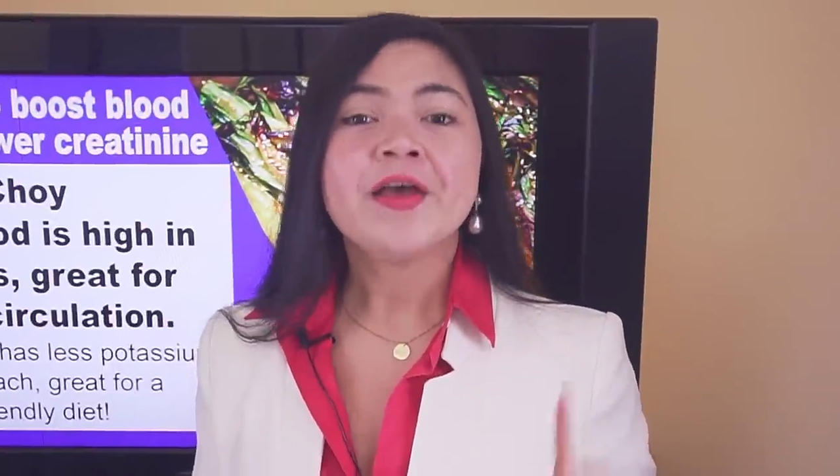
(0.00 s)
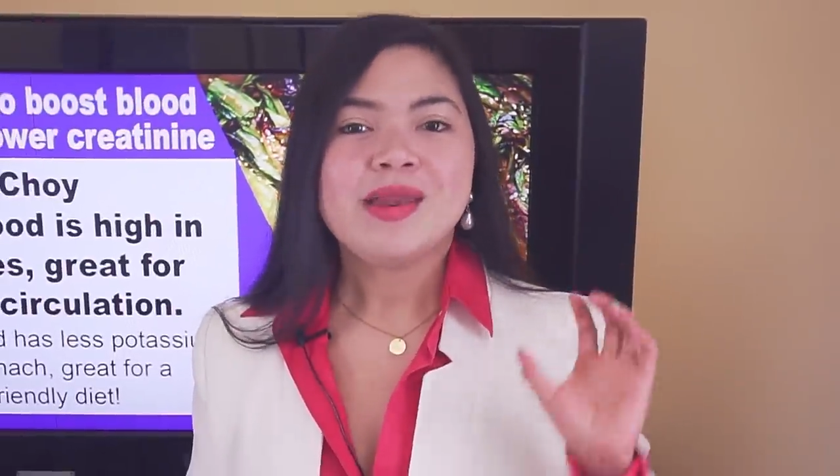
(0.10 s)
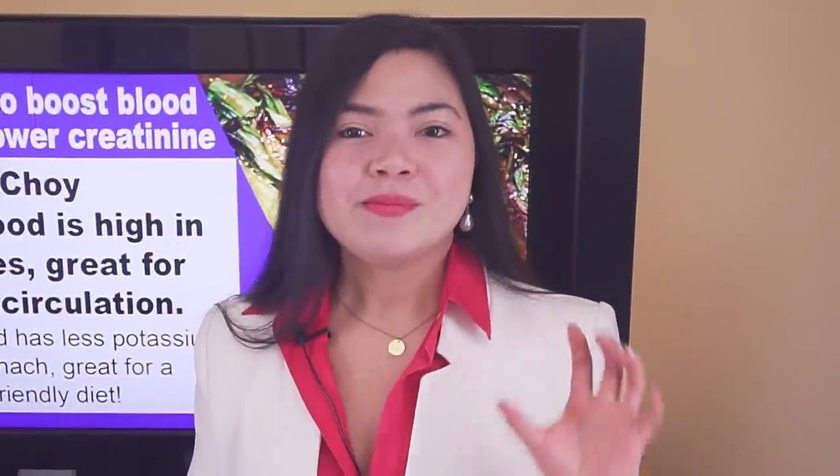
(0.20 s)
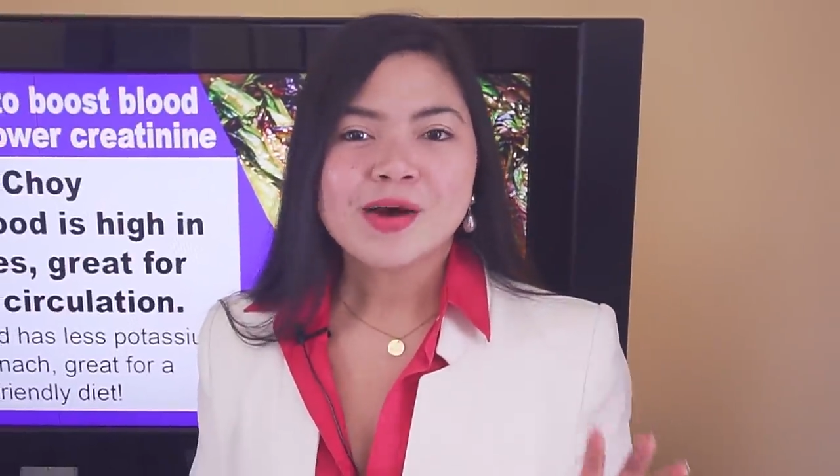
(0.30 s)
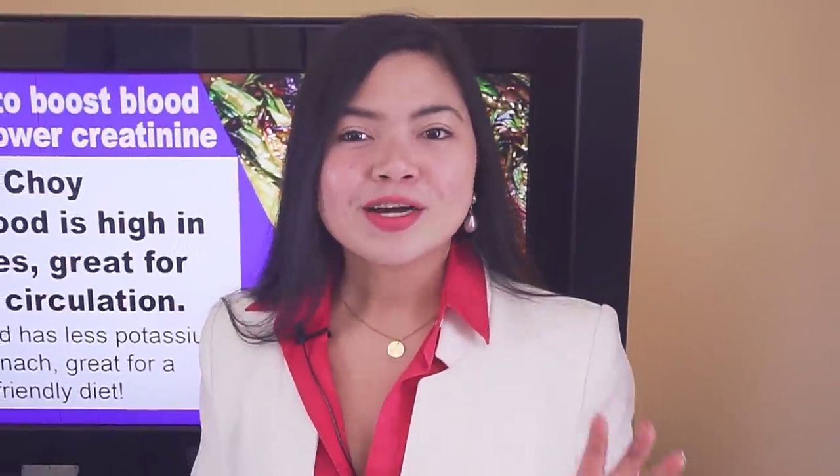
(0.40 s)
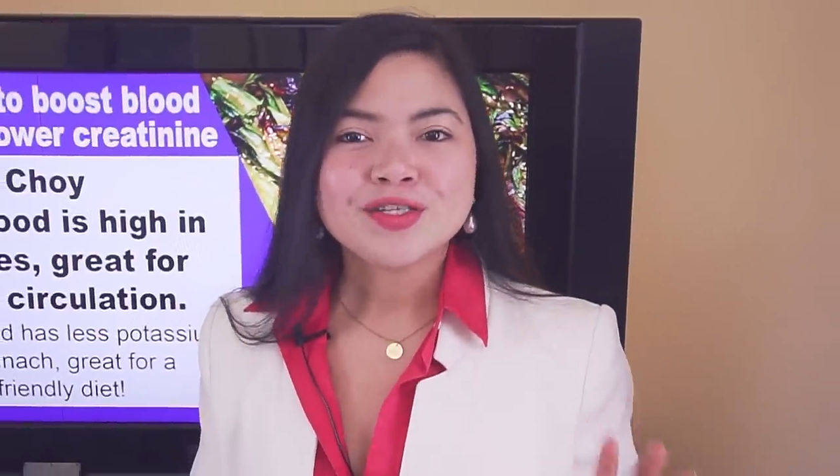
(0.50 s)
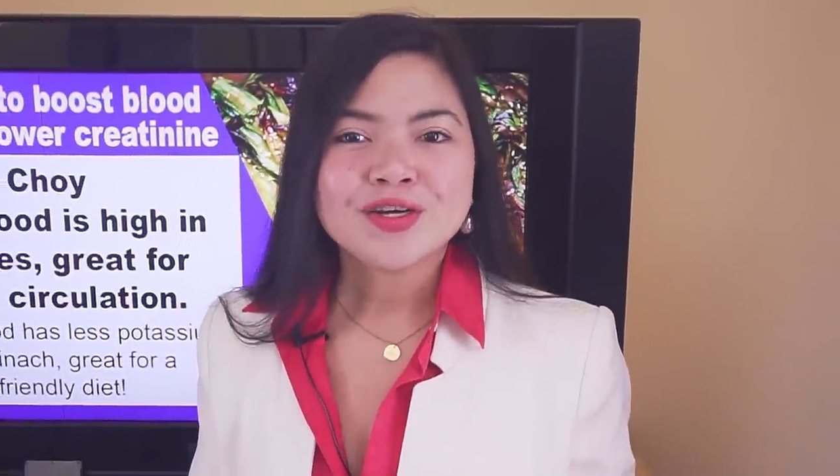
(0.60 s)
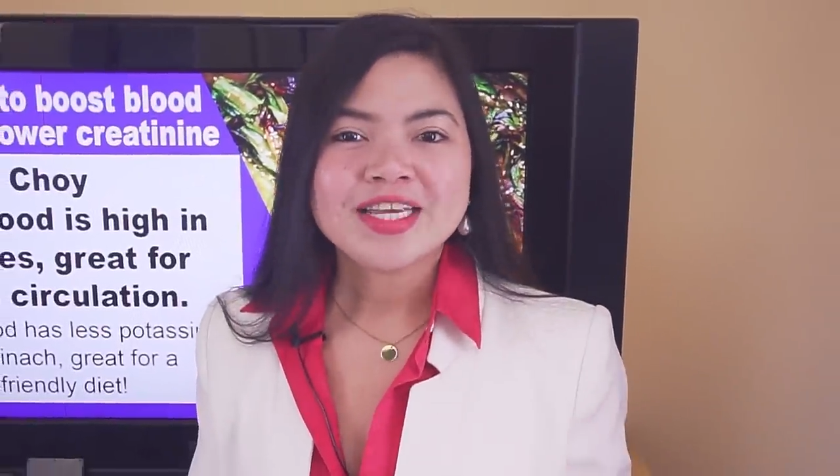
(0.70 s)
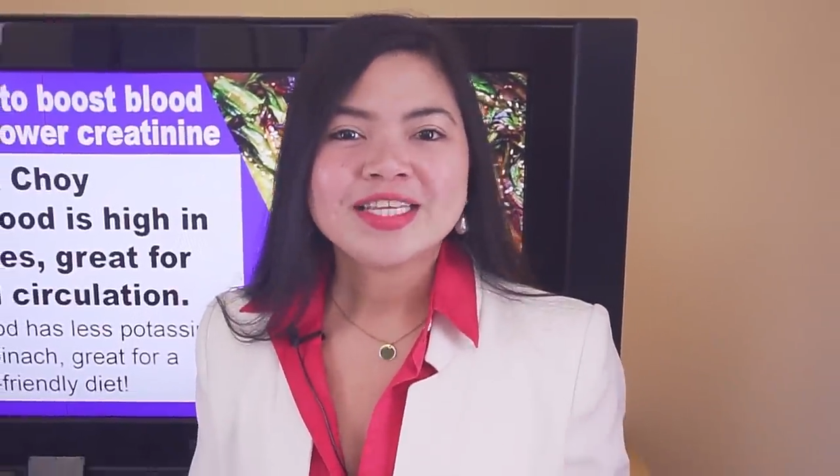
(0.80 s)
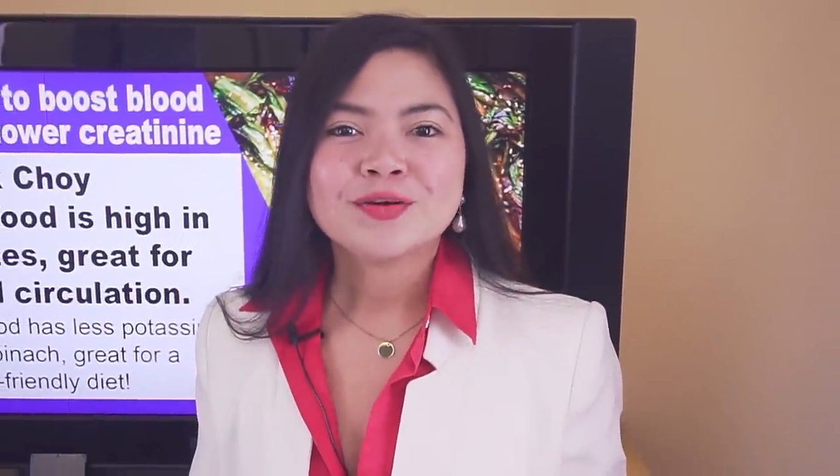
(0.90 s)
And bok
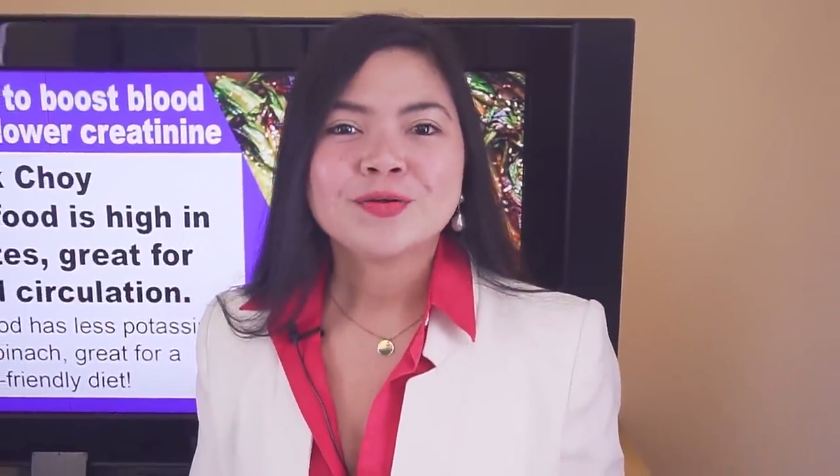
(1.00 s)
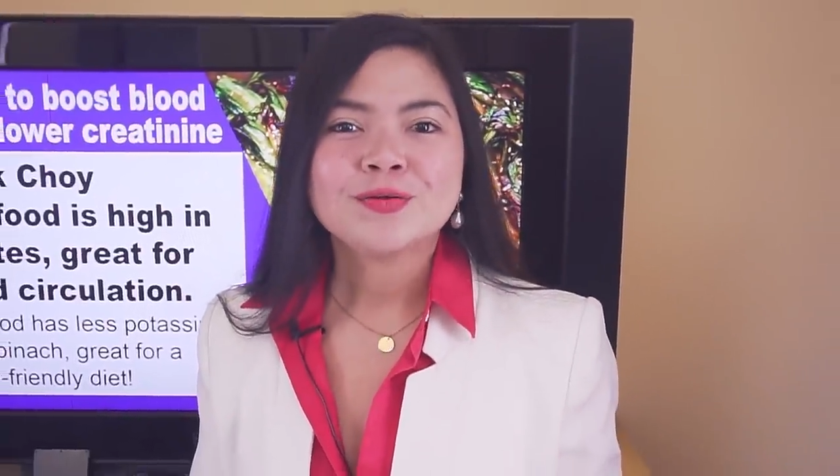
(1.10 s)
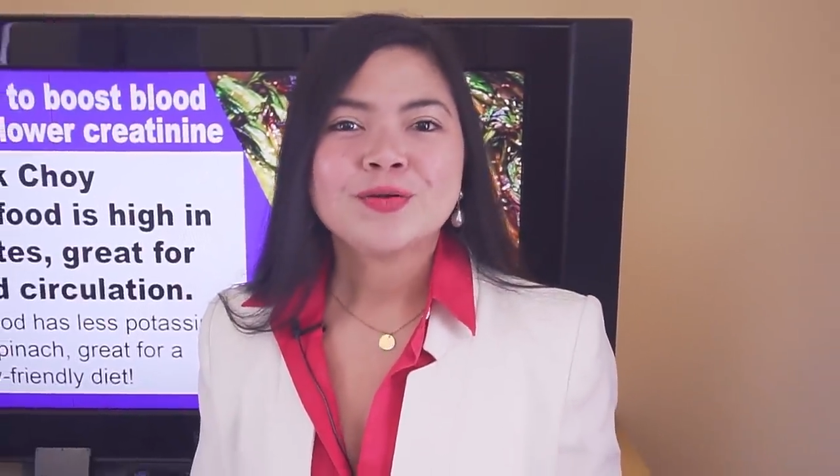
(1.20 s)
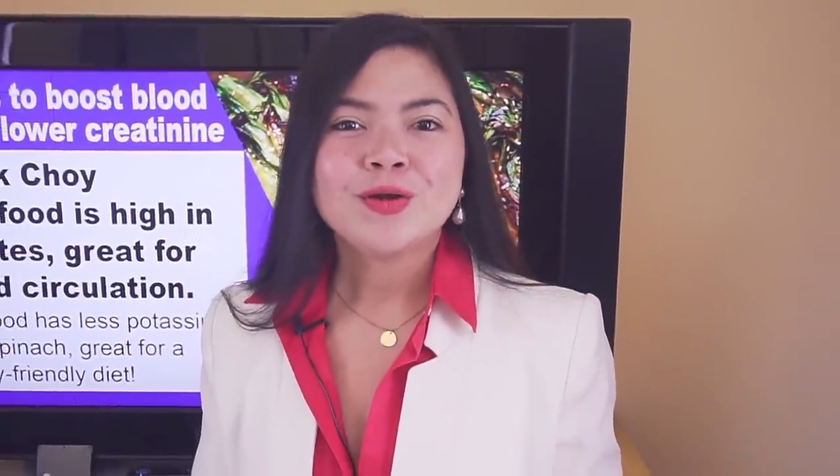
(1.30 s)
choy is also